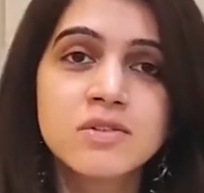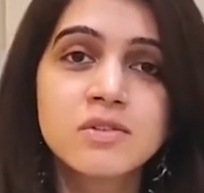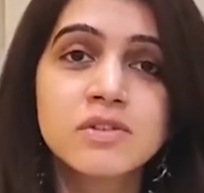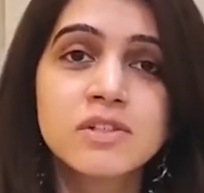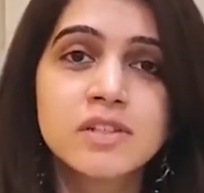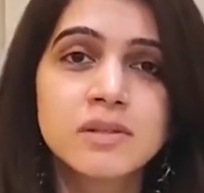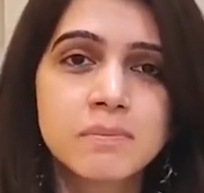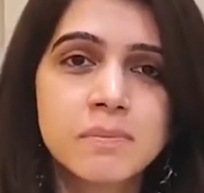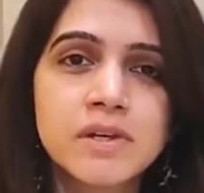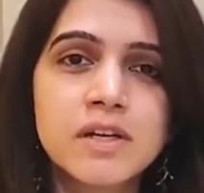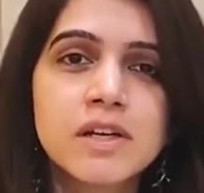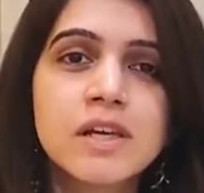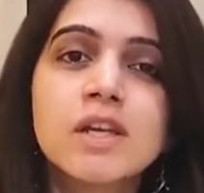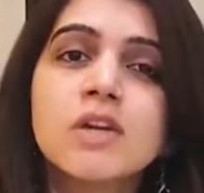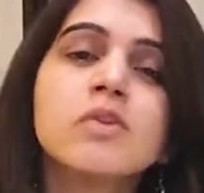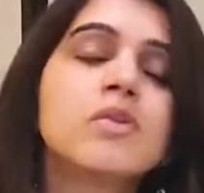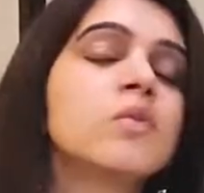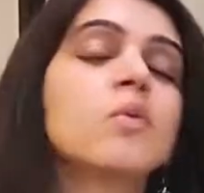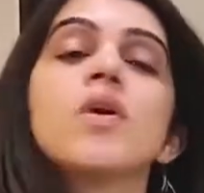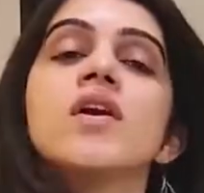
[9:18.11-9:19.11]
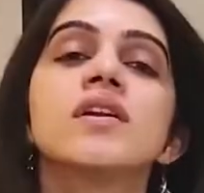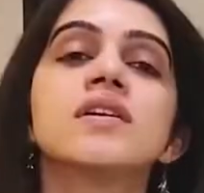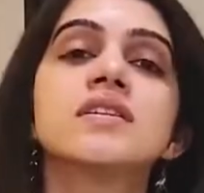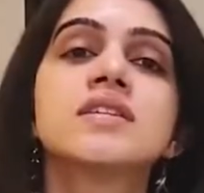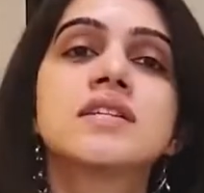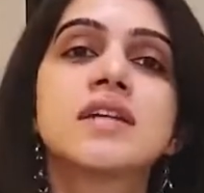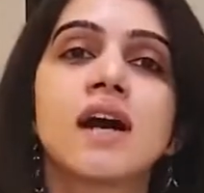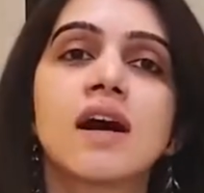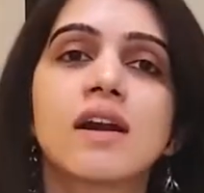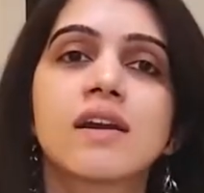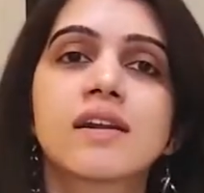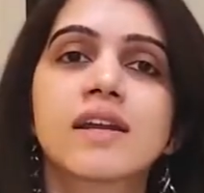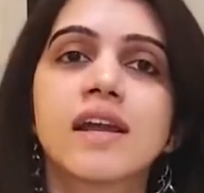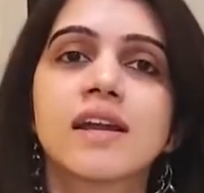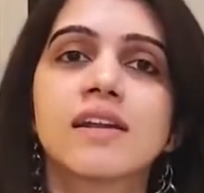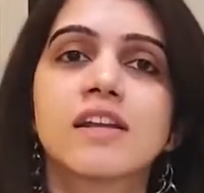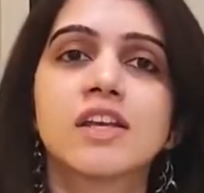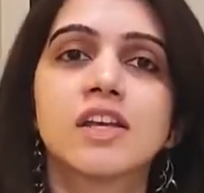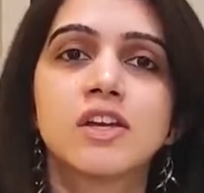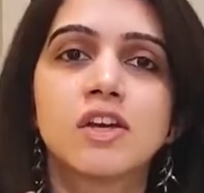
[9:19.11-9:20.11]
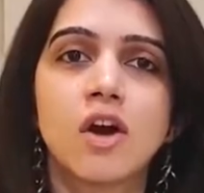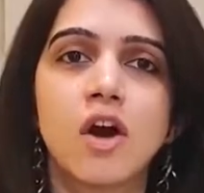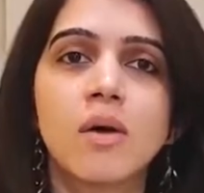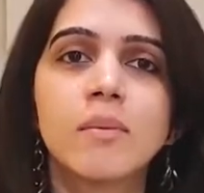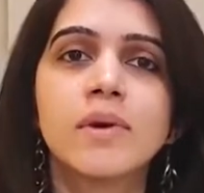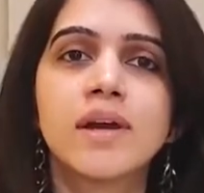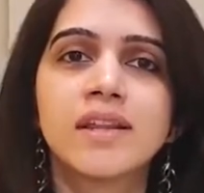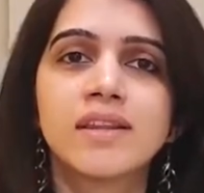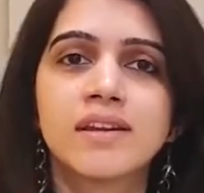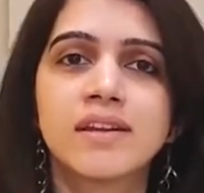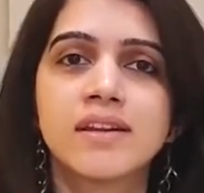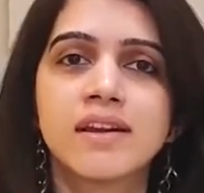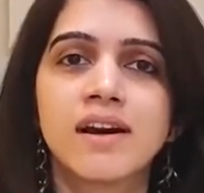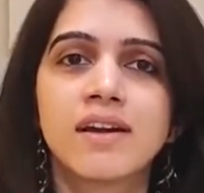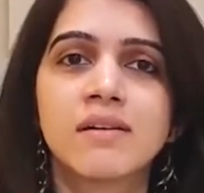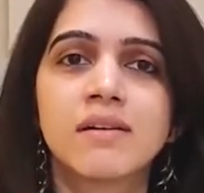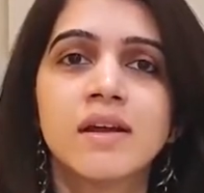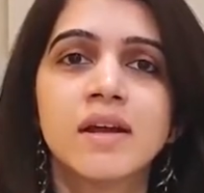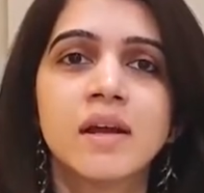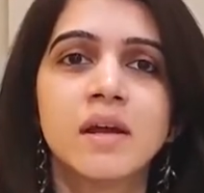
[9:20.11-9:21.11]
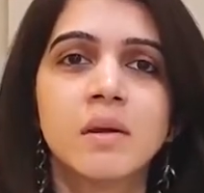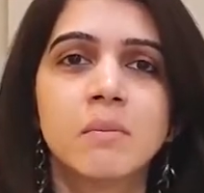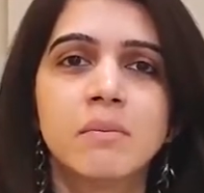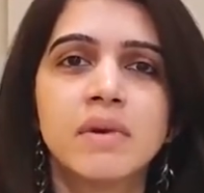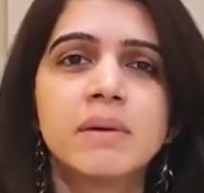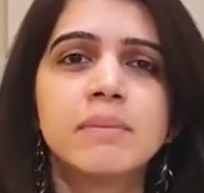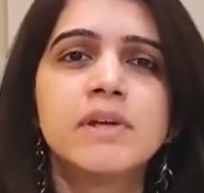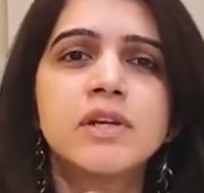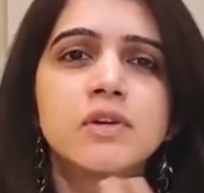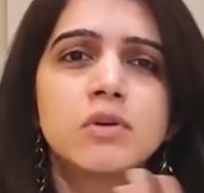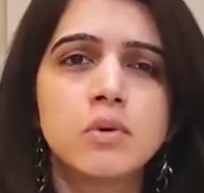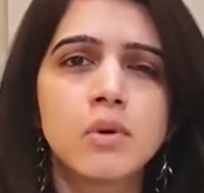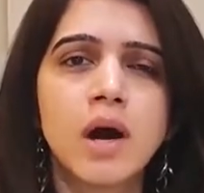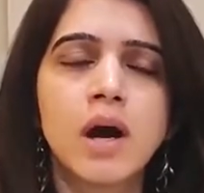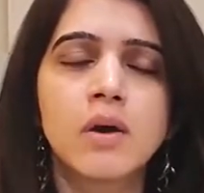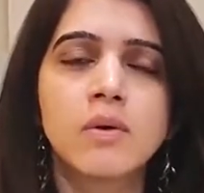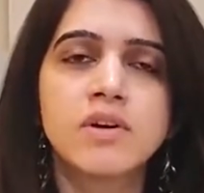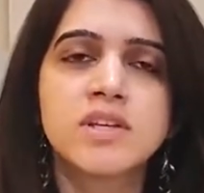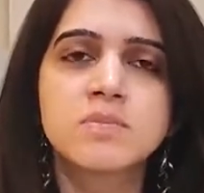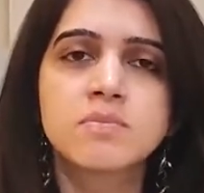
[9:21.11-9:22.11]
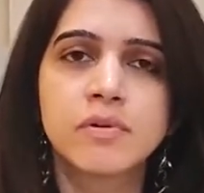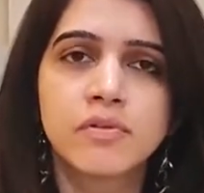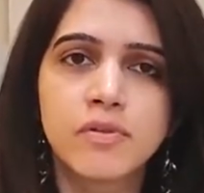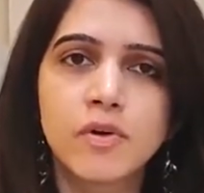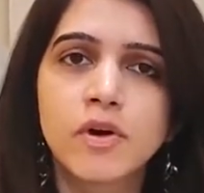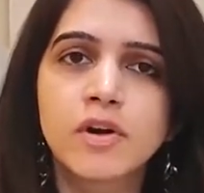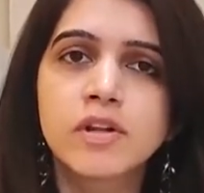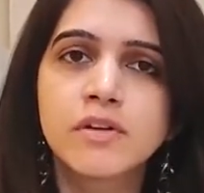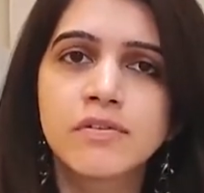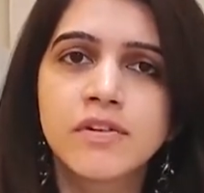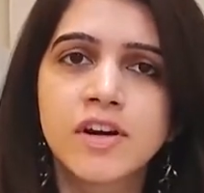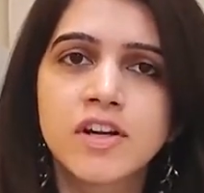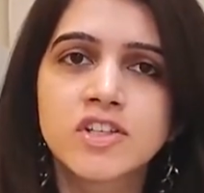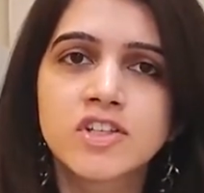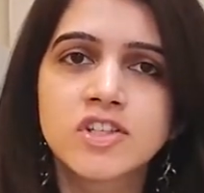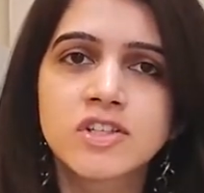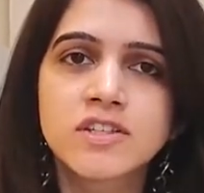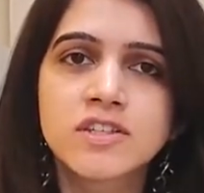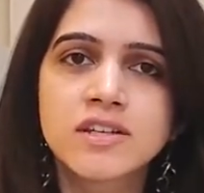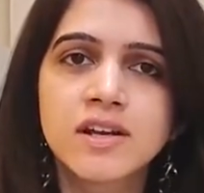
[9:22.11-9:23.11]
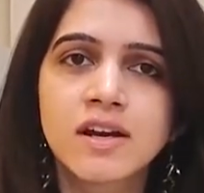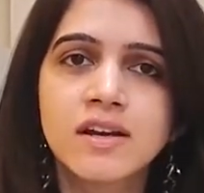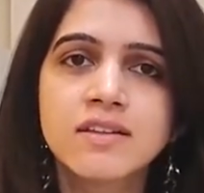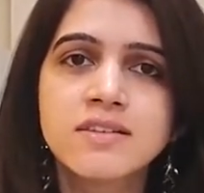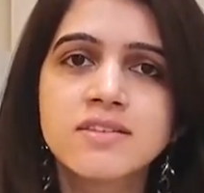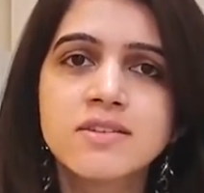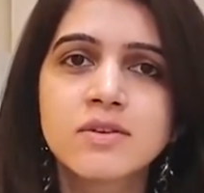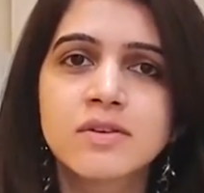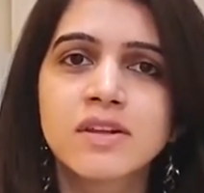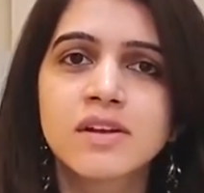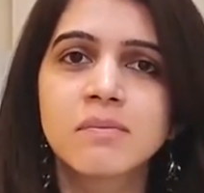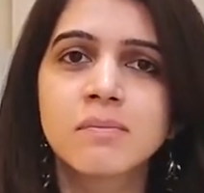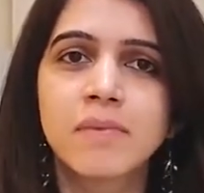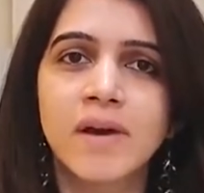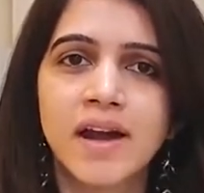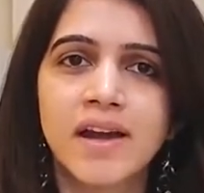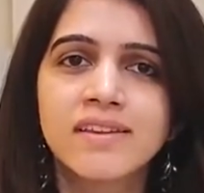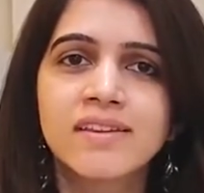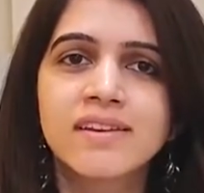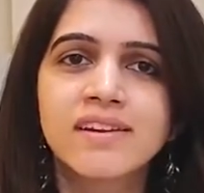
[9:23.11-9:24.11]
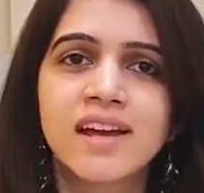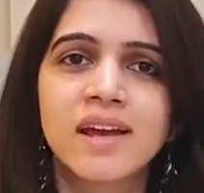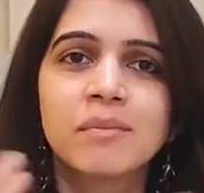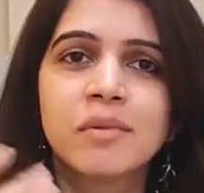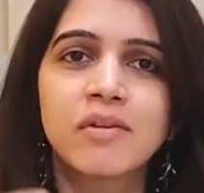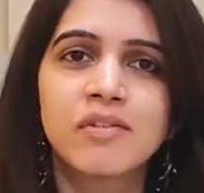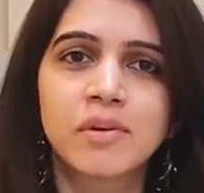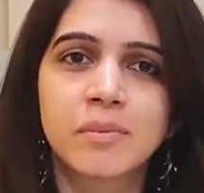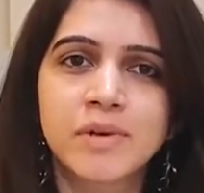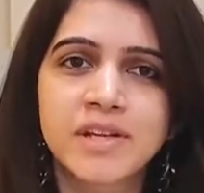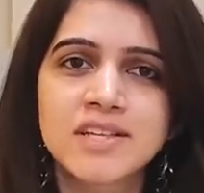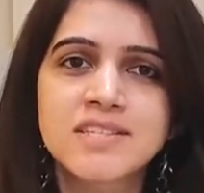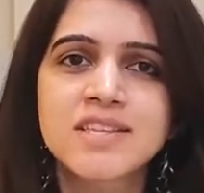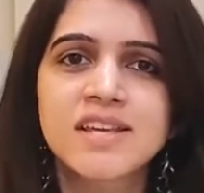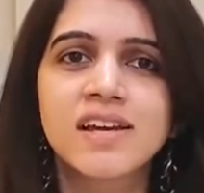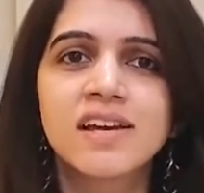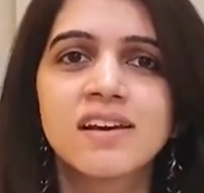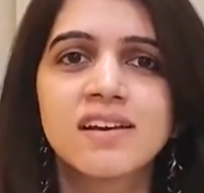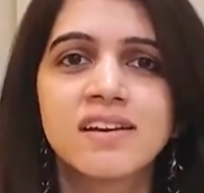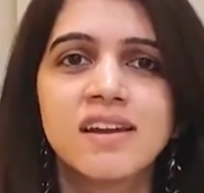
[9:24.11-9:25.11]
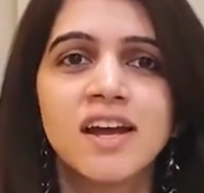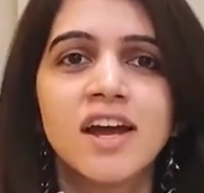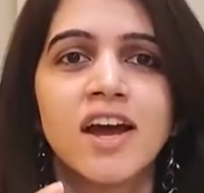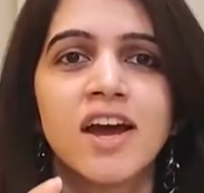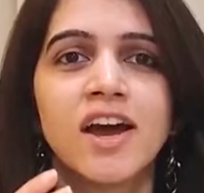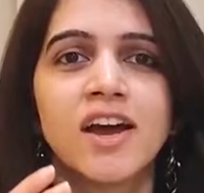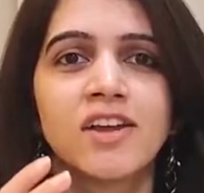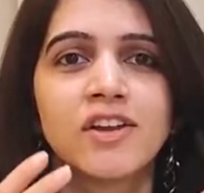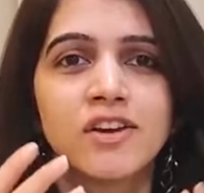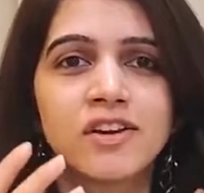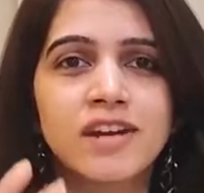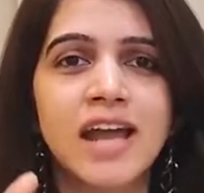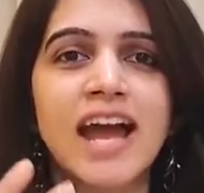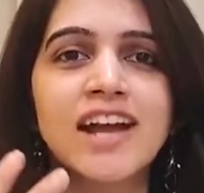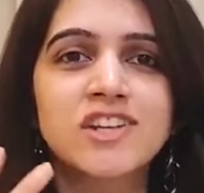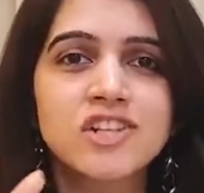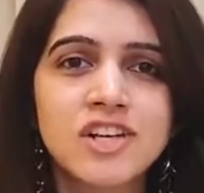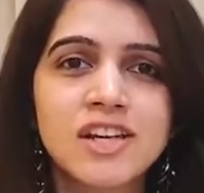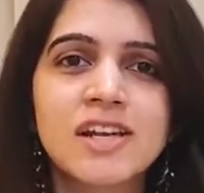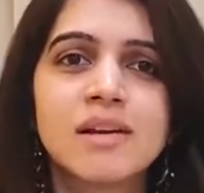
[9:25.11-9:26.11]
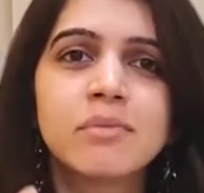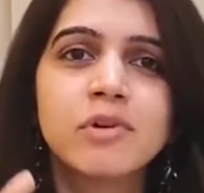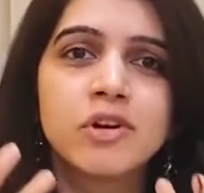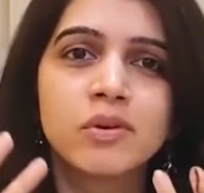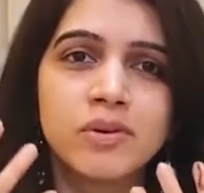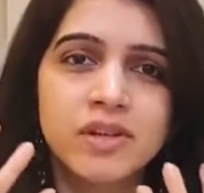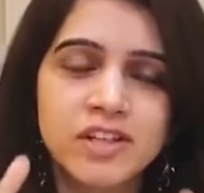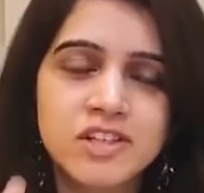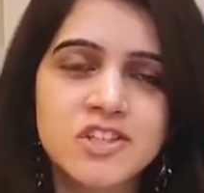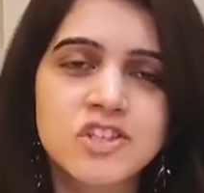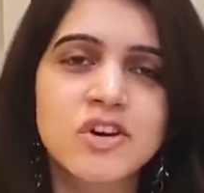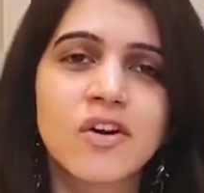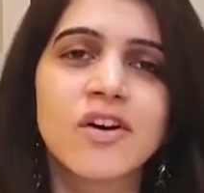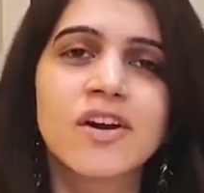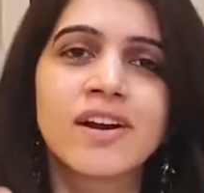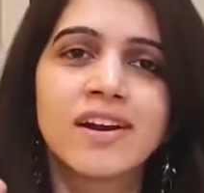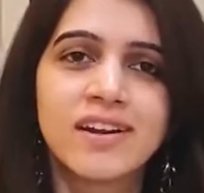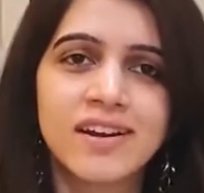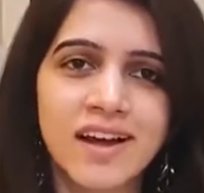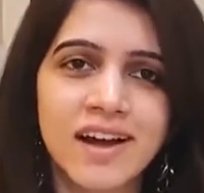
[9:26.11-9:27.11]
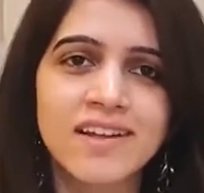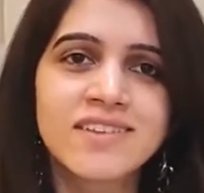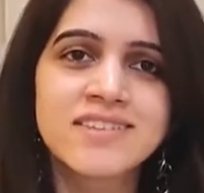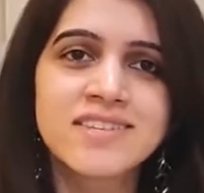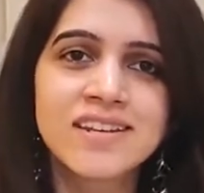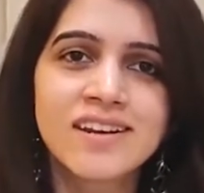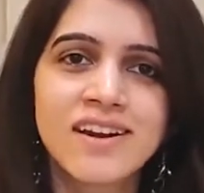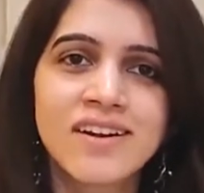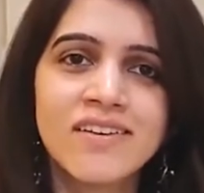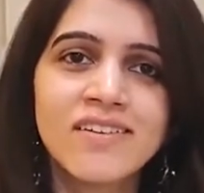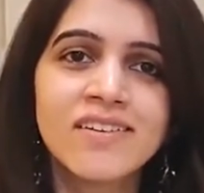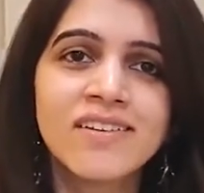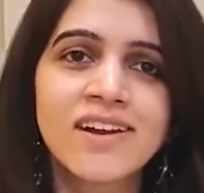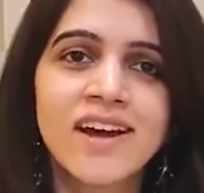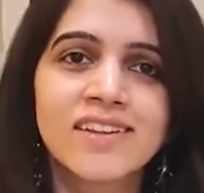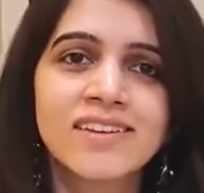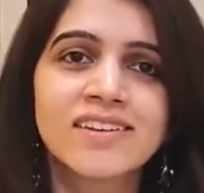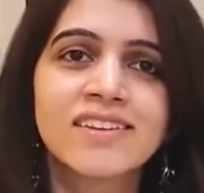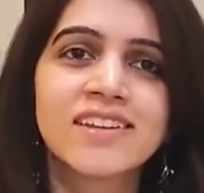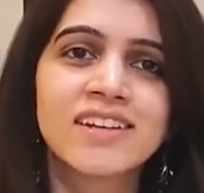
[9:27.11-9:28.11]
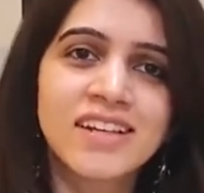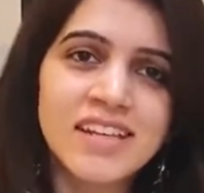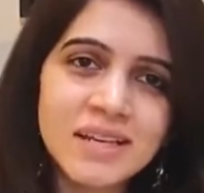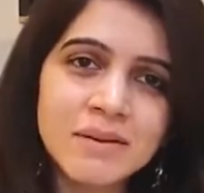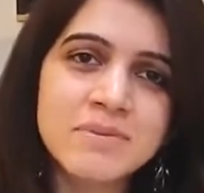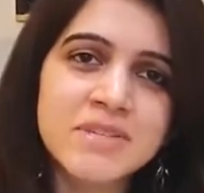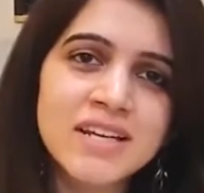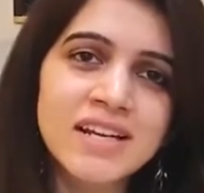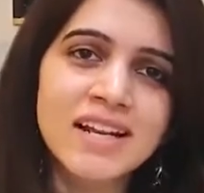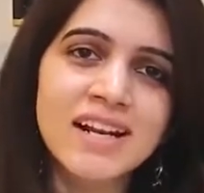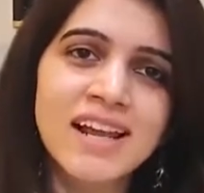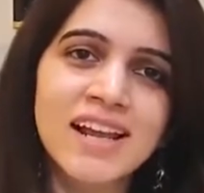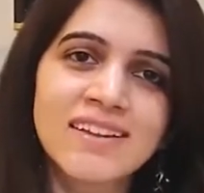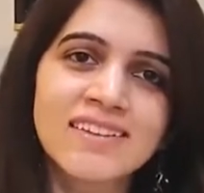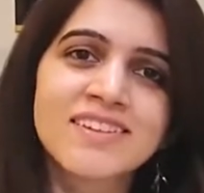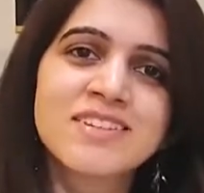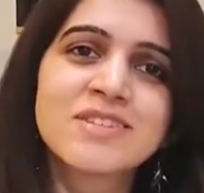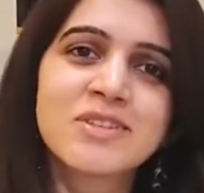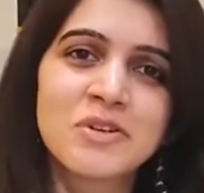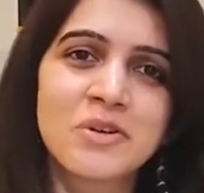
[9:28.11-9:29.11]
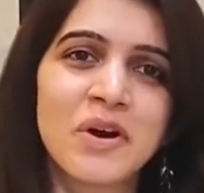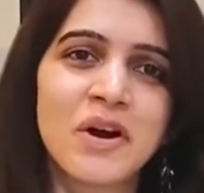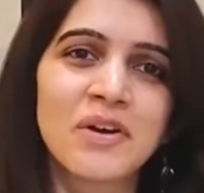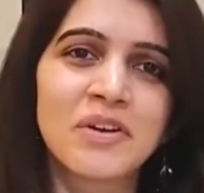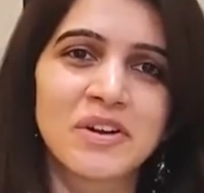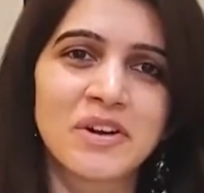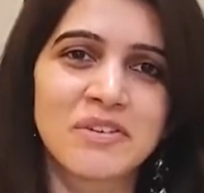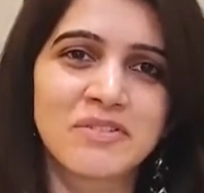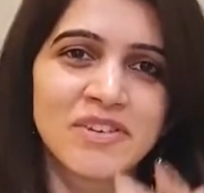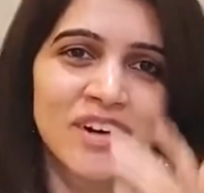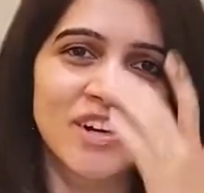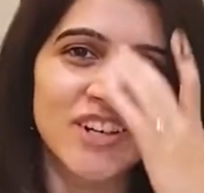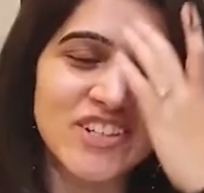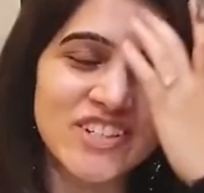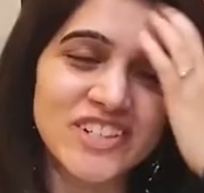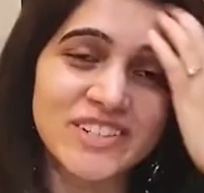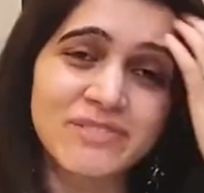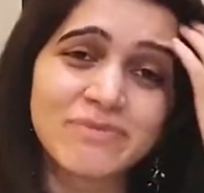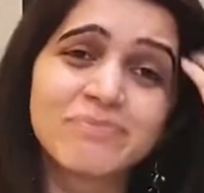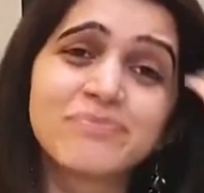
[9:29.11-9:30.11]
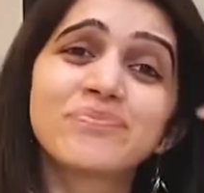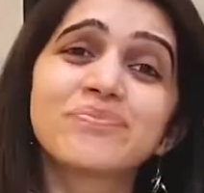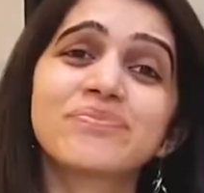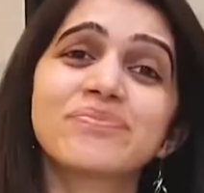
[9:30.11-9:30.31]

So typically you'd want to start getting your mehendi done maybe 2 hours before the function starts, so that by the time everybody's there, you're actually able to enjoy and dance around rather than keep sitting like this throughout your function.